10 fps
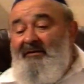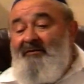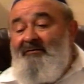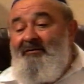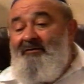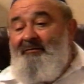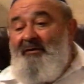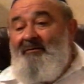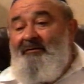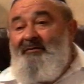in order to be
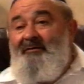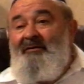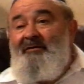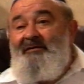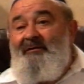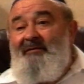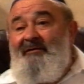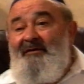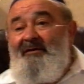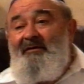able to earn some
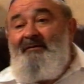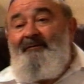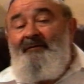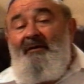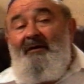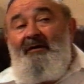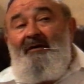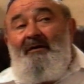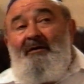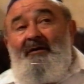living.
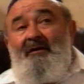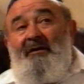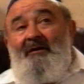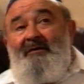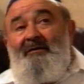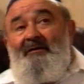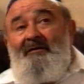And